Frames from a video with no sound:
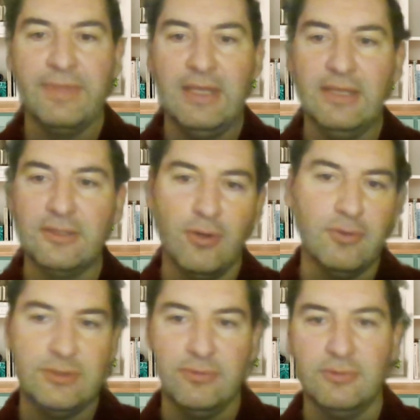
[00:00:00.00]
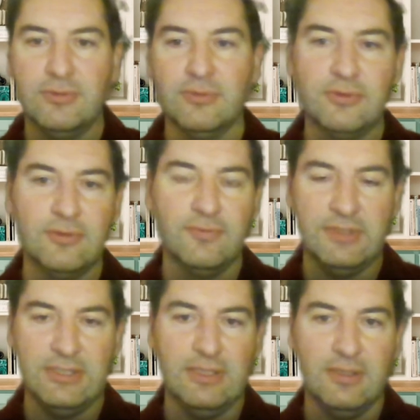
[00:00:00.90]
it goes to
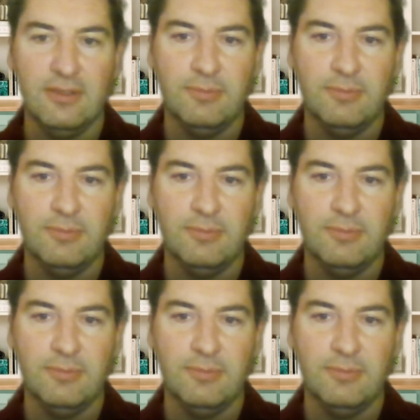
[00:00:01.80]
VC.